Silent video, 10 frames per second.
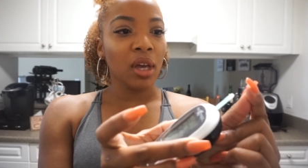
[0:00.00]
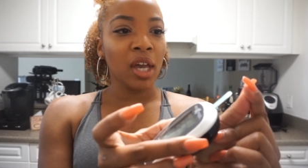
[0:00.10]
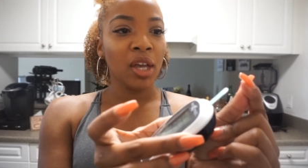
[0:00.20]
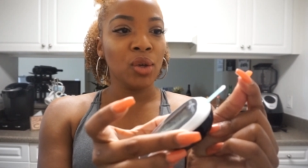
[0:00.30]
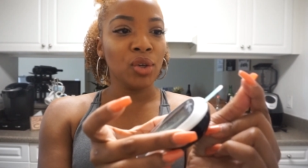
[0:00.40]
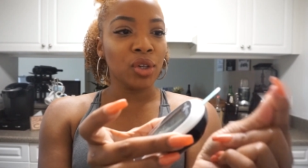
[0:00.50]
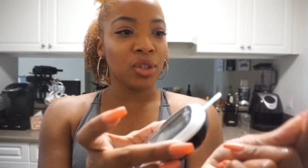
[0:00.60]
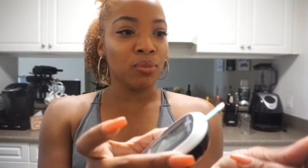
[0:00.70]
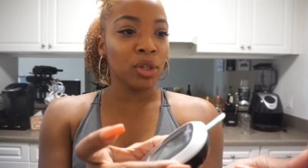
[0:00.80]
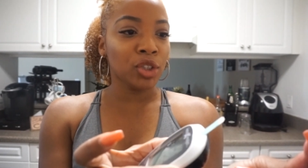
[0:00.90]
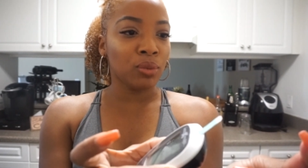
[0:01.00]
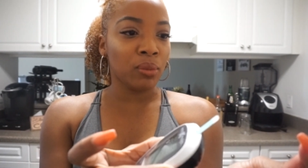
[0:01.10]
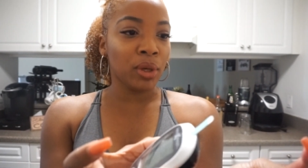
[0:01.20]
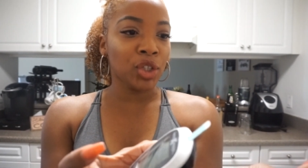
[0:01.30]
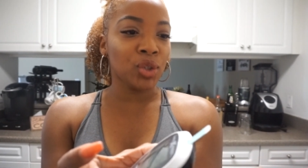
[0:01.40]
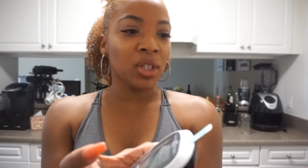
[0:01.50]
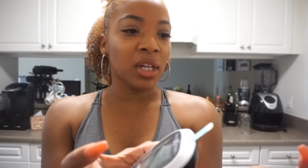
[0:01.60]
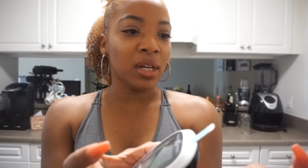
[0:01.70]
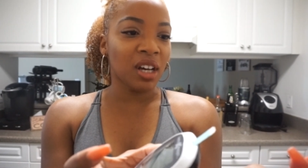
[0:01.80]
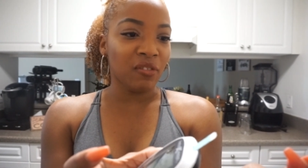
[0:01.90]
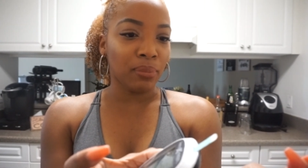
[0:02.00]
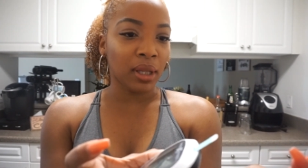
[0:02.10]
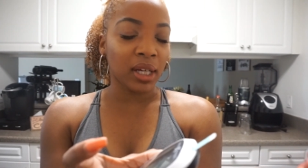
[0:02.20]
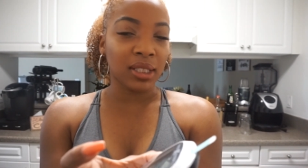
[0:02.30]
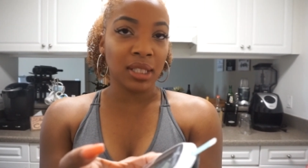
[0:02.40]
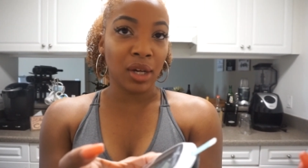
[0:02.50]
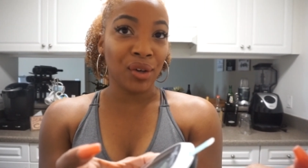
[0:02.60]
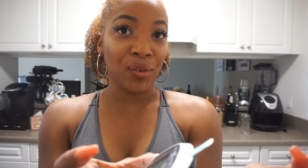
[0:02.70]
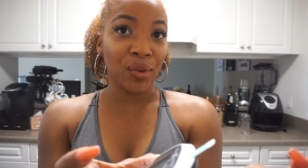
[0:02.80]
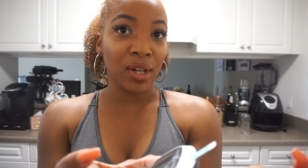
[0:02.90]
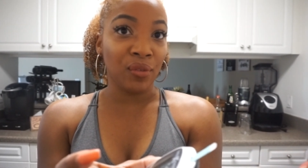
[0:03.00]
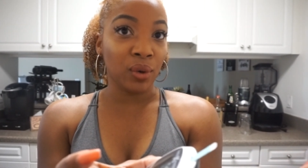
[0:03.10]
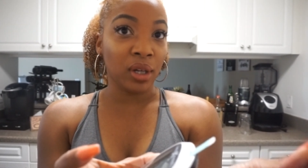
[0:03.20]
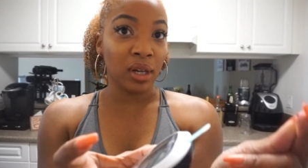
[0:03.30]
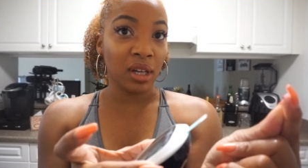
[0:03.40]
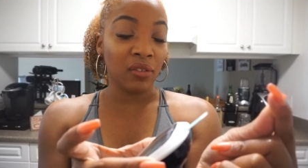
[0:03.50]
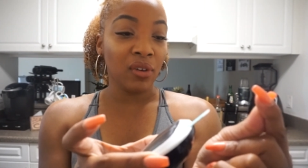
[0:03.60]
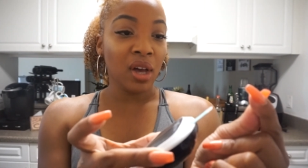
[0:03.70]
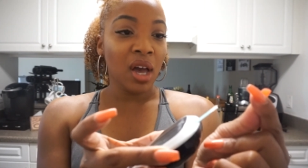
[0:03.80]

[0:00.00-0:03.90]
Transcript: and you must make sure you get enough blood, because it's not going to read if you don't get enough.